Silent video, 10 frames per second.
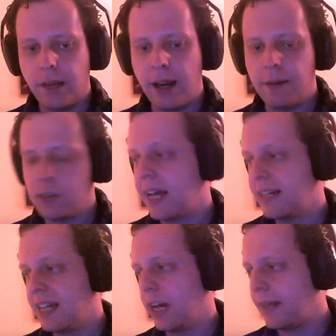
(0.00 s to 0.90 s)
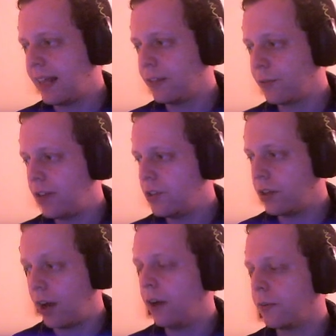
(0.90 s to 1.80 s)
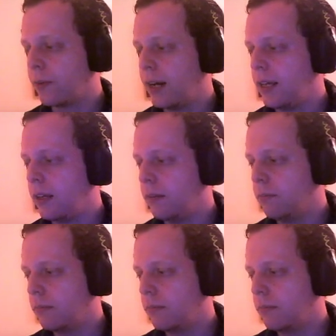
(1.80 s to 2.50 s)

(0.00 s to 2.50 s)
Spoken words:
So that tells me that the Rangers aren't really...